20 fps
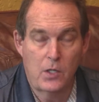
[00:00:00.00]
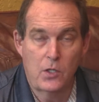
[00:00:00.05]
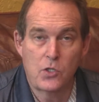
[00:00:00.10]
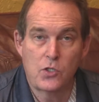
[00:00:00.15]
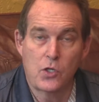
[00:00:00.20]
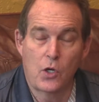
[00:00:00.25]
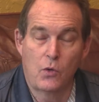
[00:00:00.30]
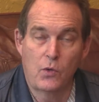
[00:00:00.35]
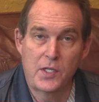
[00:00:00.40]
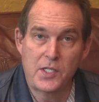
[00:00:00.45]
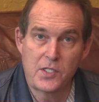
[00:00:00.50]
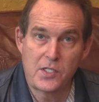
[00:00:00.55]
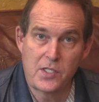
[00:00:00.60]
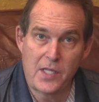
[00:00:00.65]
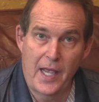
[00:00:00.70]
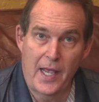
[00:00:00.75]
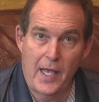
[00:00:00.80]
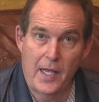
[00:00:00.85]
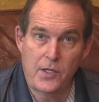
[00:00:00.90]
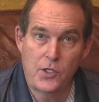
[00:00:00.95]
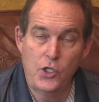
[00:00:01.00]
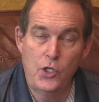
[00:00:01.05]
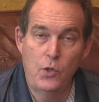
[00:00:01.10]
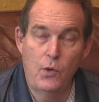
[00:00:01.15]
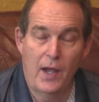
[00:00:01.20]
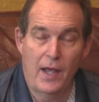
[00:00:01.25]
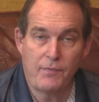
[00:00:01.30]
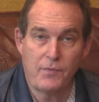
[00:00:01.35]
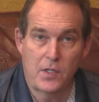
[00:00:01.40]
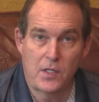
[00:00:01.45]
So instead,
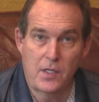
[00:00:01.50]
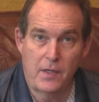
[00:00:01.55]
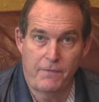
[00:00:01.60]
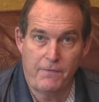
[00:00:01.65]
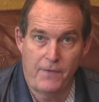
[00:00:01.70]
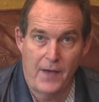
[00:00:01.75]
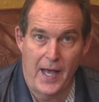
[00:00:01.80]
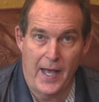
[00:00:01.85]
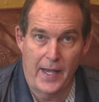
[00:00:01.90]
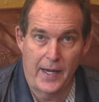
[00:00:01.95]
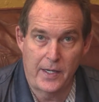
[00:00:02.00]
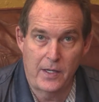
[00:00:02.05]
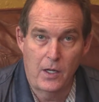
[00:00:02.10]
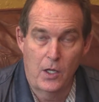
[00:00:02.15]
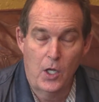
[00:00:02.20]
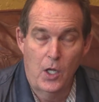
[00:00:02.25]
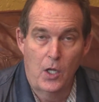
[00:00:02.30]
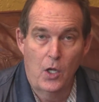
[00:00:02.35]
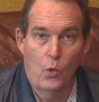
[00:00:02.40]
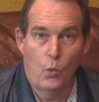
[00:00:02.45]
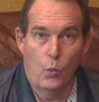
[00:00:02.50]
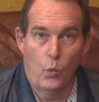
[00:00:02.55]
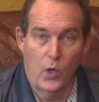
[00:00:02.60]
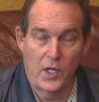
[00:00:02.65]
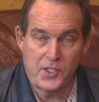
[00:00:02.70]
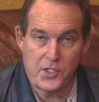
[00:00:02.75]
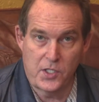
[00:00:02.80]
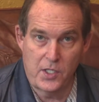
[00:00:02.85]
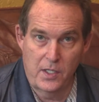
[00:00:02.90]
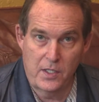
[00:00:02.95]
you have to define
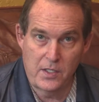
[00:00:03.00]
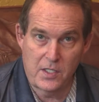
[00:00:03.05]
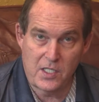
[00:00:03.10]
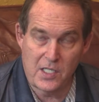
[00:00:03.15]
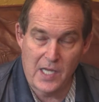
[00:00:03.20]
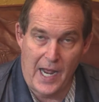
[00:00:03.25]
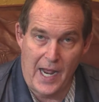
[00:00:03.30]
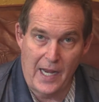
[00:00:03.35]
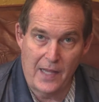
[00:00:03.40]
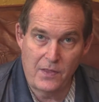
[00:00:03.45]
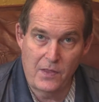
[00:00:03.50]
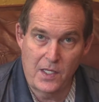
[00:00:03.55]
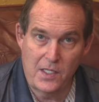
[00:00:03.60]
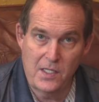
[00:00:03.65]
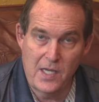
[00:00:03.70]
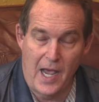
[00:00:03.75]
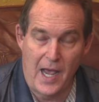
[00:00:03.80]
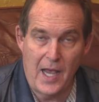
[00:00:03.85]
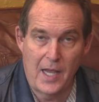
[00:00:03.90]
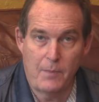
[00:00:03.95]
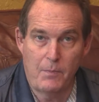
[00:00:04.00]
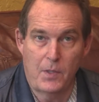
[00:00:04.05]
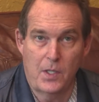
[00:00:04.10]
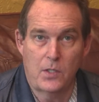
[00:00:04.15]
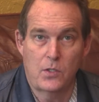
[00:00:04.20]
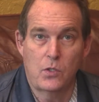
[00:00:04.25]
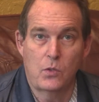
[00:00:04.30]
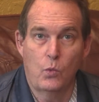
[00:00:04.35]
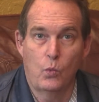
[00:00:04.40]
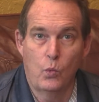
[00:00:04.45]
what's inside the
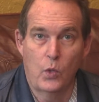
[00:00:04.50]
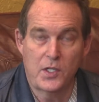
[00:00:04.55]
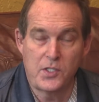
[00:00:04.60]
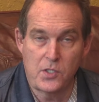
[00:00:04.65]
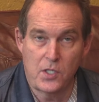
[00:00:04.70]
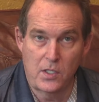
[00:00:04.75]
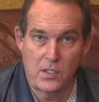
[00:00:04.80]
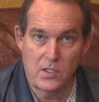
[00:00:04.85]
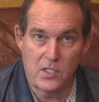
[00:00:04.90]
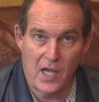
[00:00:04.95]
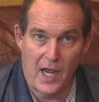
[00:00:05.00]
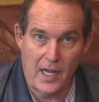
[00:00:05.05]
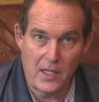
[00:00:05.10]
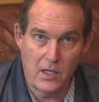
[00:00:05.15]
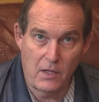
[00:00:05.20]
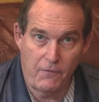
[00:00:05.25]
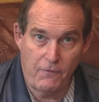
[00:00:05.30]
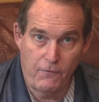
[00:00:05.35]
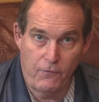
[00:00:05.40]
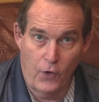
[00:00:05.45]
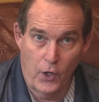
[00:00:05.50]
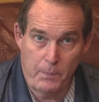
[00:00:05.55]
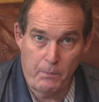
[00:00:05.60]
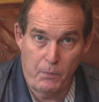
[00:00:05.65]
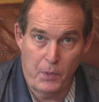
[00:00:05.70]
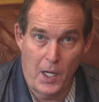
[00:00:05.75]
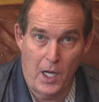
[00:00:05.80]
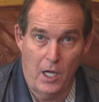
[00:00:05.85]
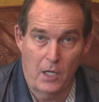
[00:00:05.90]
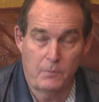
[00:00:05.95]
diamond, what's inside the
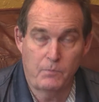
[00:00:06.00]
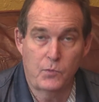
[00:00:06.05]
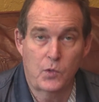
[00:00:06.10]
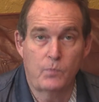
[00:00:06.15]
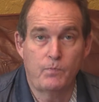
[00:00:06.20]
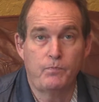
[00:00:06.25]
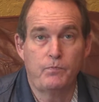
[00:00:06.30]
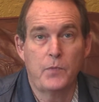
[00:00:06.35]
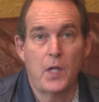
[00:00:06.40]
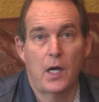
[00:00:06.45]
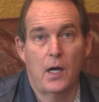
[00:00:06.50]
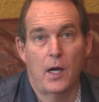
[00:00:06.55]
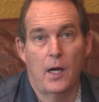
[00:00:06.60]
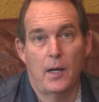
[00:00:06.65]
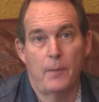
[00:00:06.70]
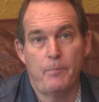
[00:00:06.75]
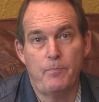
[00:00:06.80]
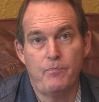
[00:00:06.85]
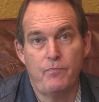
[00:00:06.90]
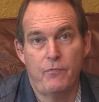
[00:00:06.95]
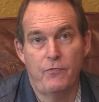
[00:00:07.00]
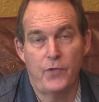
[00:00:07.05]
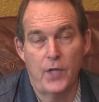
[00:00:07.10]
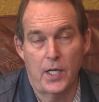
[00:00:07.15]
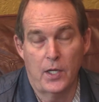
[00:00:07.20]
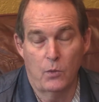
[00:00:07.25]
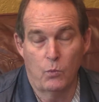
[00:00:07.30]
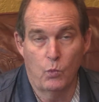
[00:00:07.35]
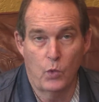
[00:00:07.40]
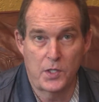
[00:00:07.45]
football
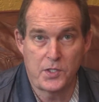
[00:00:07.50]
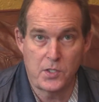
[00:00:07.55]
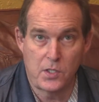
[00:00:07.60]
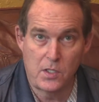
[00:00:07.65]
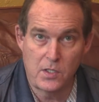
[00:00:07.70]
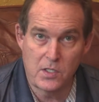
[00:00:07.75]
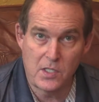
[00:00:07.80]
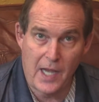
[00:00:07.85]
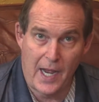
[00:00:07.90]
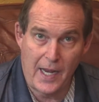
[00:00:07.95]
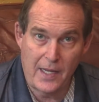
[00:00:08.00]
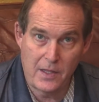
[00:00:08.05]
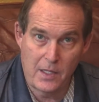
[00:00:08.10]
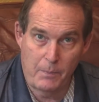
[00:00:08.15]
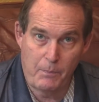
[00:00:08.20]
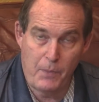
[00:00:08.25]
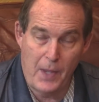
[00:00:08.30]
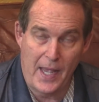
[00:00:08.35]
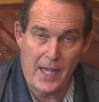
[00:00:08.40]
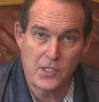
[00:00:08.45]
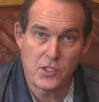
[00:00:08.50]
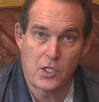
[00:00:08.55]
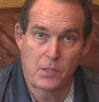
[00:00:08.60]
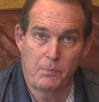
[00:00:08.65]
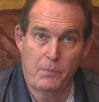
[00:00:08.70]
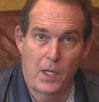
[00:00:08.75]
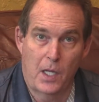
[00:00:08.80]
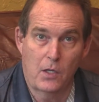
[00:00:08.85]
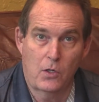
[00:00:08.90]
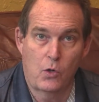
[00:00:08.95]
field, what's inside the
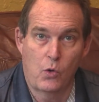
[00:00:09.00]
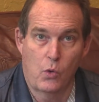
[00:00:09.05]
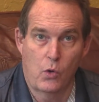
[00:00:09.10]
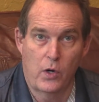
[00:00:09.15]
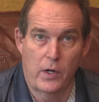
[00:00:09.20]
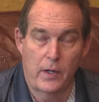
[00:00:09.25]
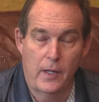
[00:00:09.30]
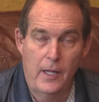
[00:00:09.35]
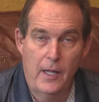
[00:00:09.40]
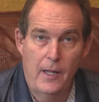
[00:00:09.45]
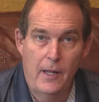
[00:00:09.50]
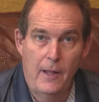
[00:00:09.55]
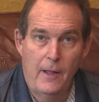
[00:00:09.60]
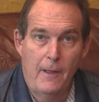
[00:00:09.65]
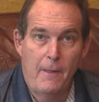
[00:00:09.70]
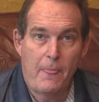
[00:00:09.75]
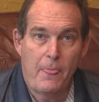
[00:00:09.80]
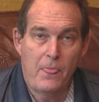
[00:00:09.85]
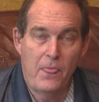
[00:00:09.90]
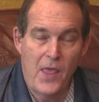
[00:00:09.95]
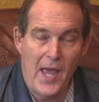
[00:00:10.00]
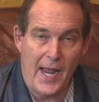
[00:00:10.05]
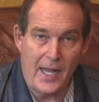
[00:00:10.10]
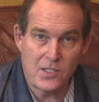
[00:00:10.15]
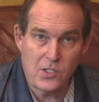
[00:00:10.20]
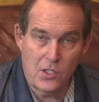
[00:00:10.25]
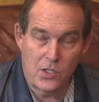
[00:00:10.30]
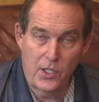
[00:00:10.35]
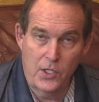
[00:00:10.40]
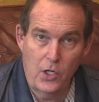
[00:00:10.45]
basketball court.
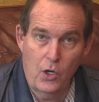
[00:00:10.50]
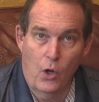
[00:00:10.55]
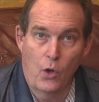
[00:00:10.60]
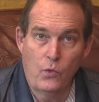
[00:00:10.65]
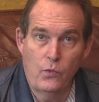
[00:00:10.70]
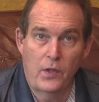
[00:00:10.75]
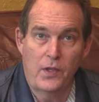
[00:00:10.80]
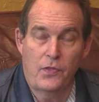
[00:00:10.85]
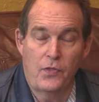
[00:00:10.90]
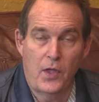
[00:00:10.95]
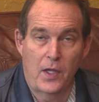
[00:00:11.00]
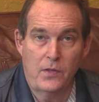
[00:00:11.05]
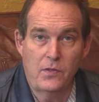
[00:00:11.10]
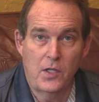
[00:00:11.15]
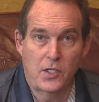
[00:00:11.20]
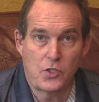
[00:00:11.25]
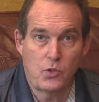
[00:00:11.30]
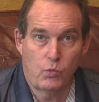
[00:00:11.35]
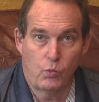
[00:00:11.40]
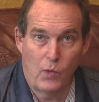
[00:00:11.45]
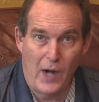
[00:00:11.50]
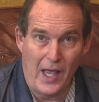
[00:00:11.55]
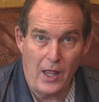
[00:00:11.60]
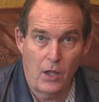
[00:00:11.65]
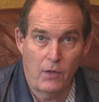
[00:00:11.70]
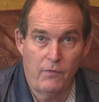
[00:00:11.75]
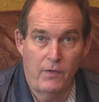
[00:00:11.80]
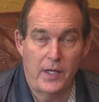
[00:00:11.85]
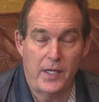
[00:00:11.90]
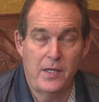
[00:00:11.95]
That's the only thing that's
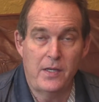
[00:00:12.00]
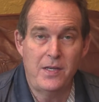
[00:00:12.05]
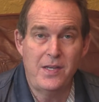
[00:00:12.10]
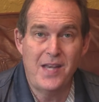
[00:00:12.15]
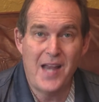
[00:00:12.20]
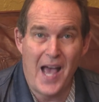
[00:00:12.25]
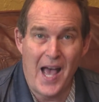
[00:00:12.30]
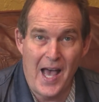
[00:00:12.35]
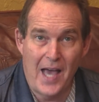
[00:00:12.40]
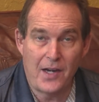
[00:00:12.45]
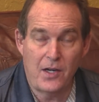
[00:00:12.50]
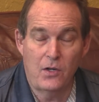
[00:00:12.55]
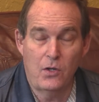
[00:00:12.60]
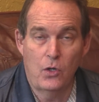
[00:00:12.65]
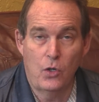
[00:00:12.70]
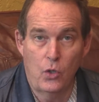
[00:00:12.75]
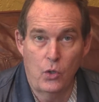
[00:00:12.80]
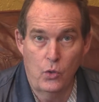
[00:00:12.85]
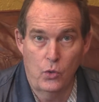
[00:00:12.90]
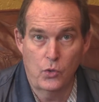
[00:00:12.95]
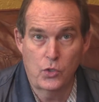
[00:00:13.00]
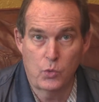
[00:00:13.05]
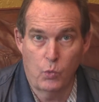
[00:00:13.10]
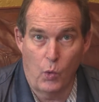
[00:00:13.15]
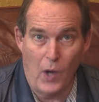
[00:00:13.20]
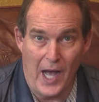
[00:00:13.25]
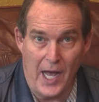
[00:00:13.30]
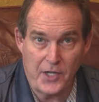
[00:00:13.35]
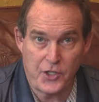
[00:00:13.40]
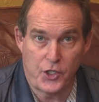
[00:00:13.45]
relevant, not who's
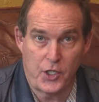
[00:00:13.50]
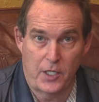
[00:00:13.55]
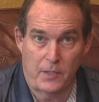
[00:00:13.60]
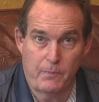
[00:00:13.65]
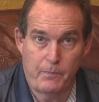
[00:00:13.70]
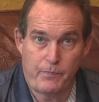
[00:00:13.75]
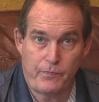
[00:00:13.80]
watching.